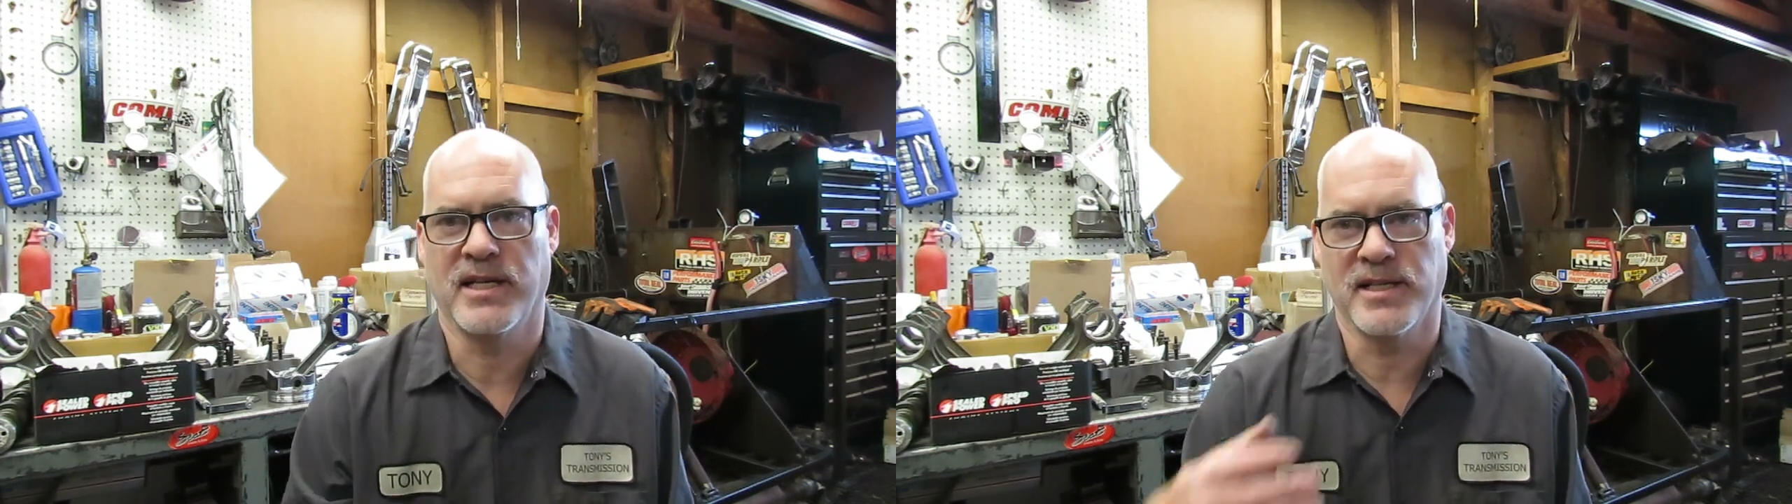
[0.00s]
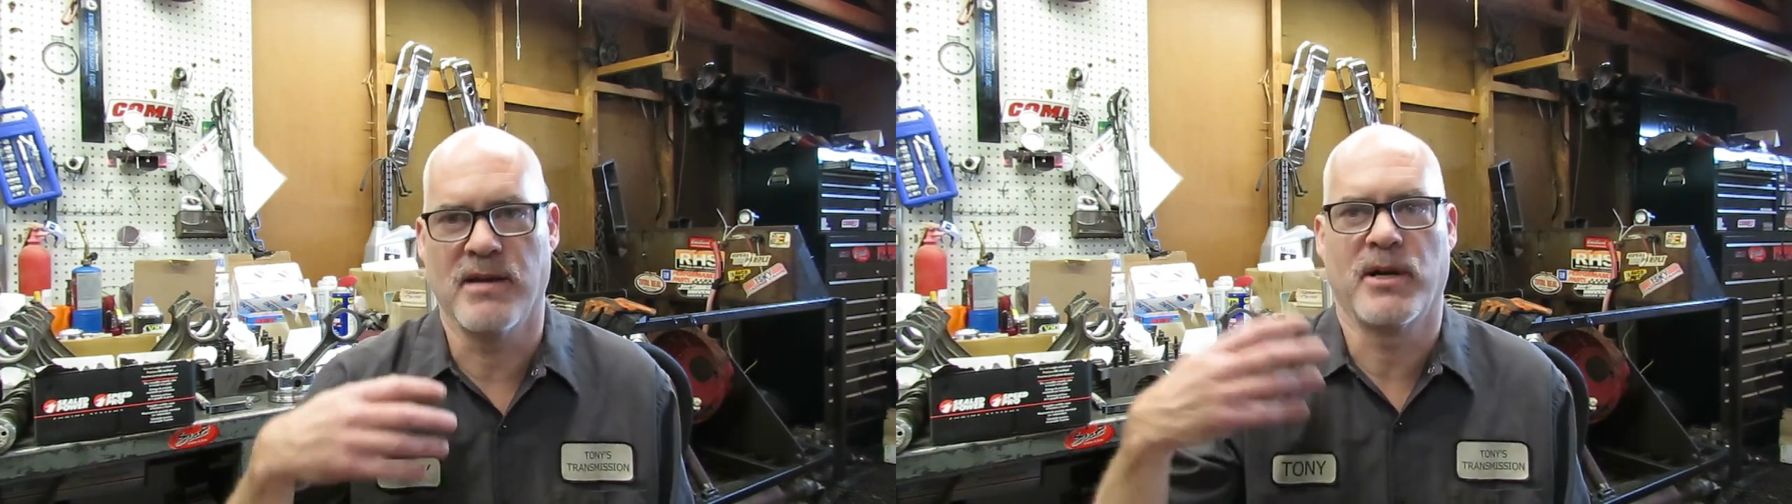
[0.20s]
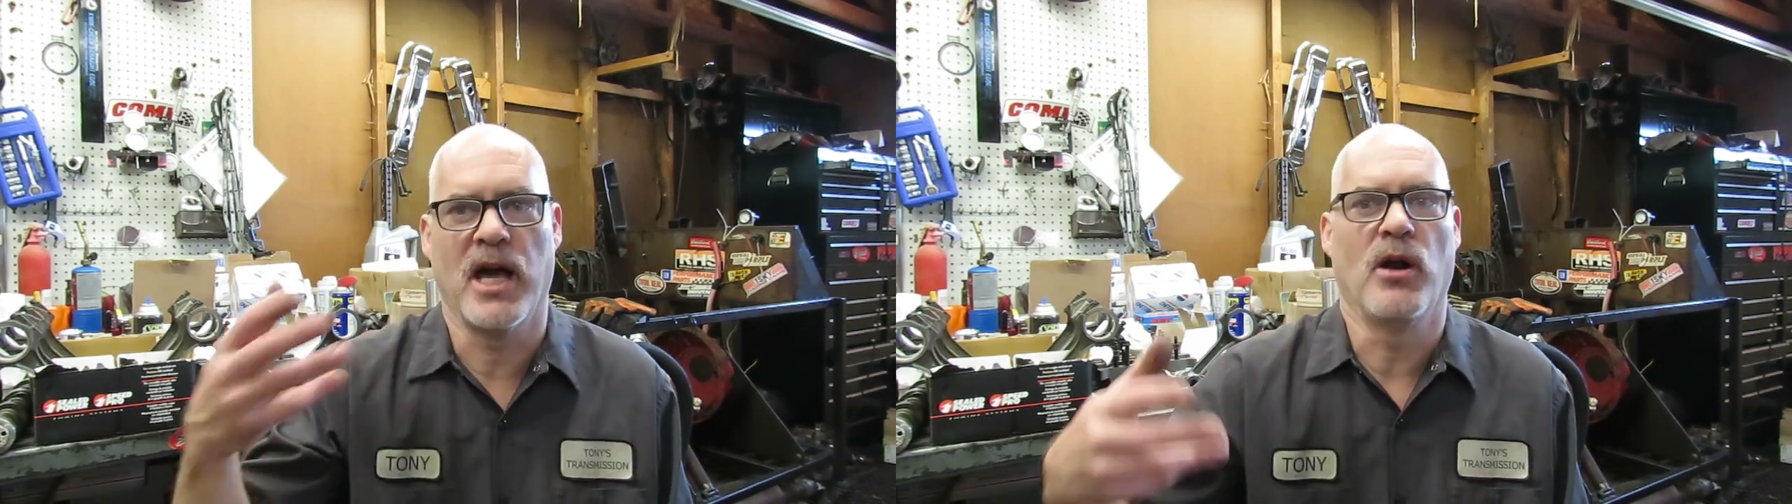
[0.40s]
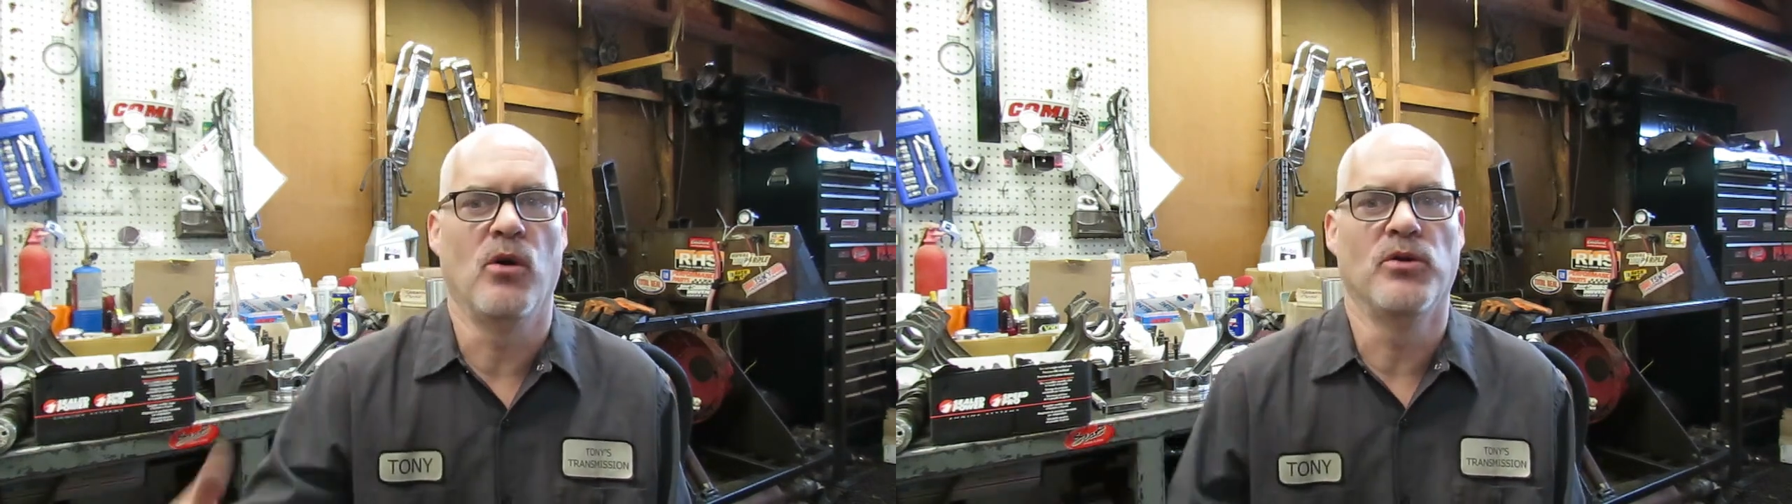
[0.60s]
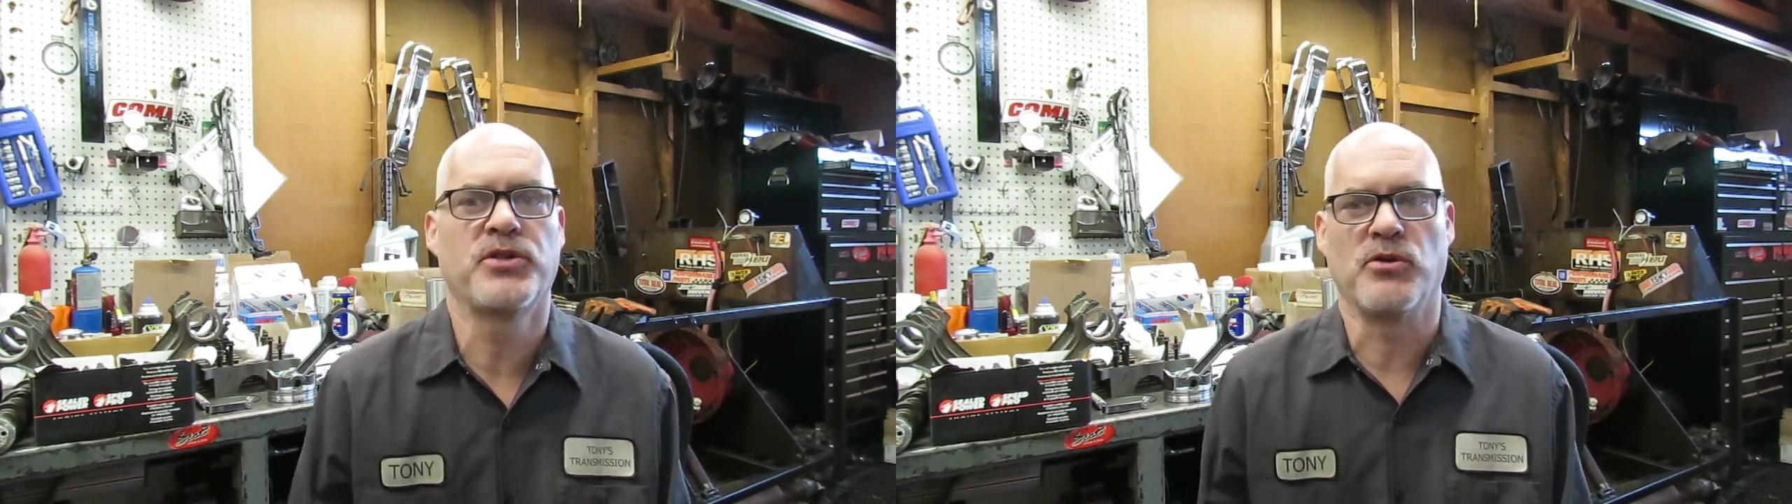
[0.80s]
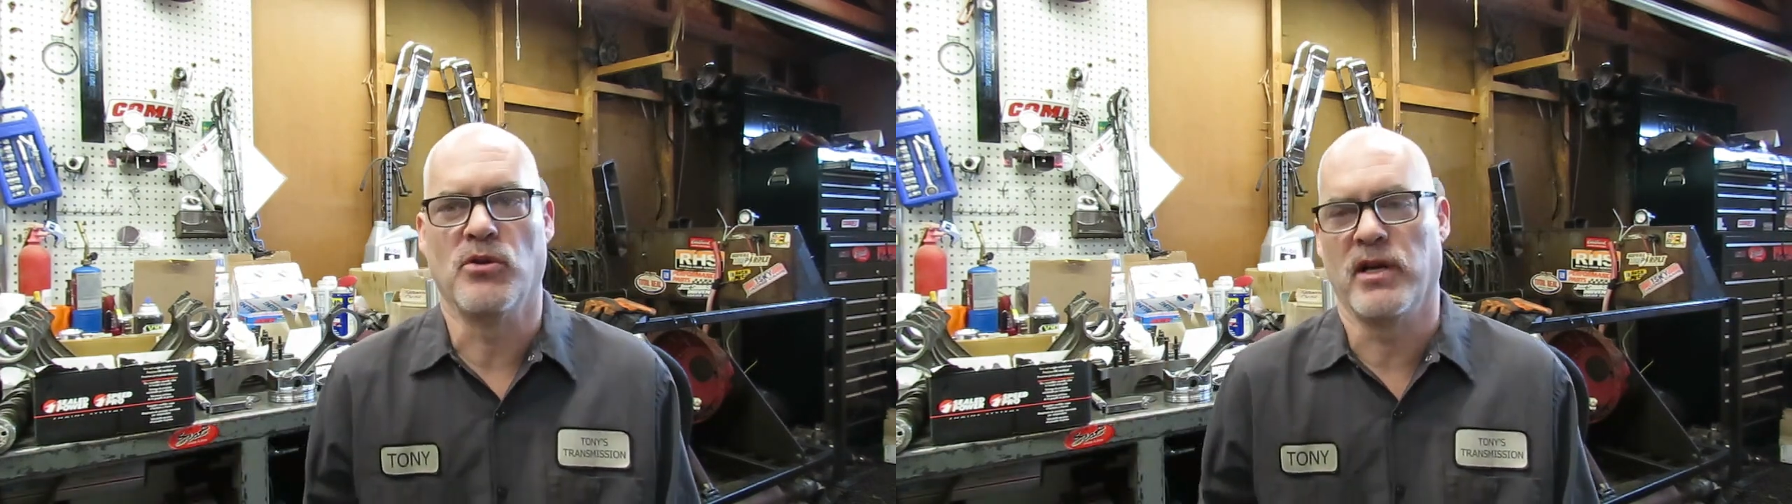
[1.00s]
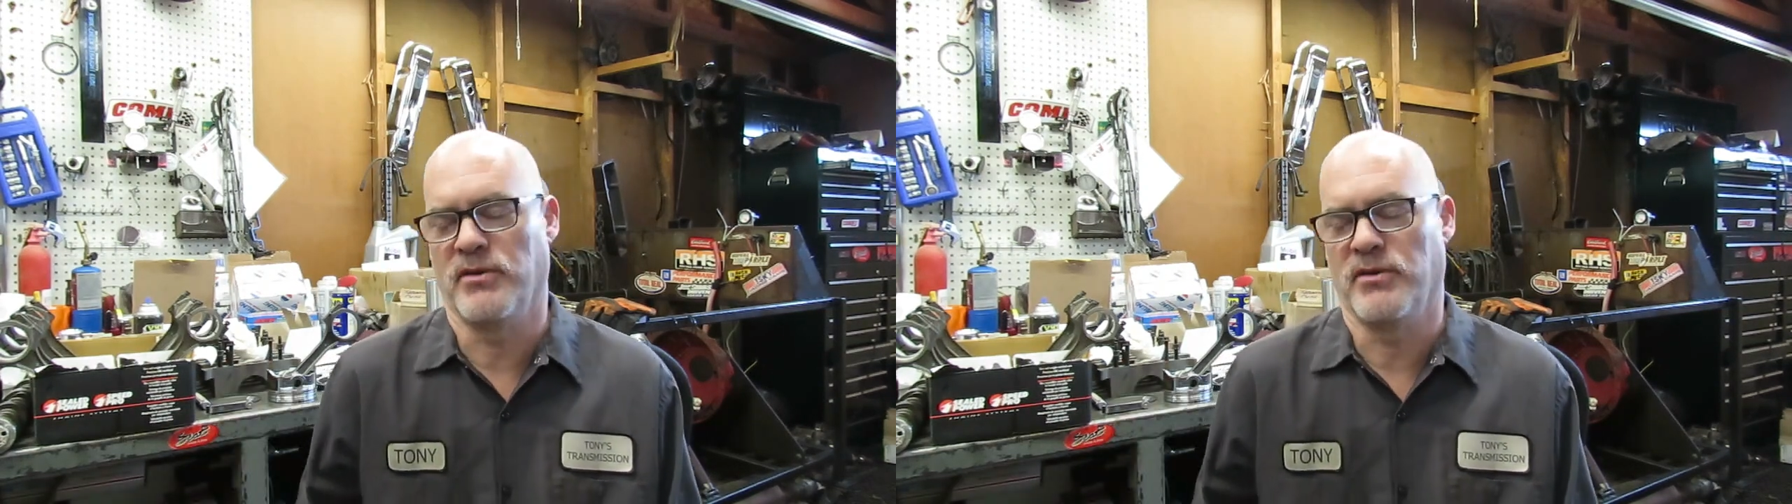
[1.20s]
because I'm kind of old school,